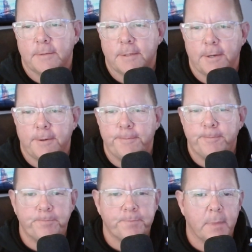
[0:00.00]
So,
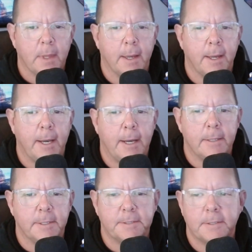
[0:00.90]

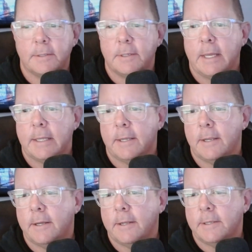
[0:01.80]
let's get
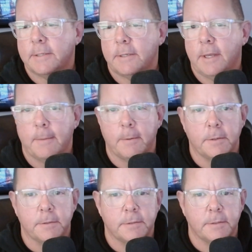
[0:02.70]
the
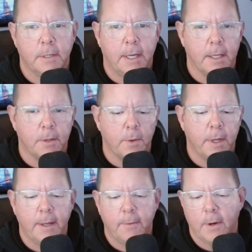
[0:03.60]
disclaimers out of the
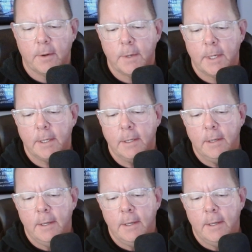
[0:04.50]
way right away.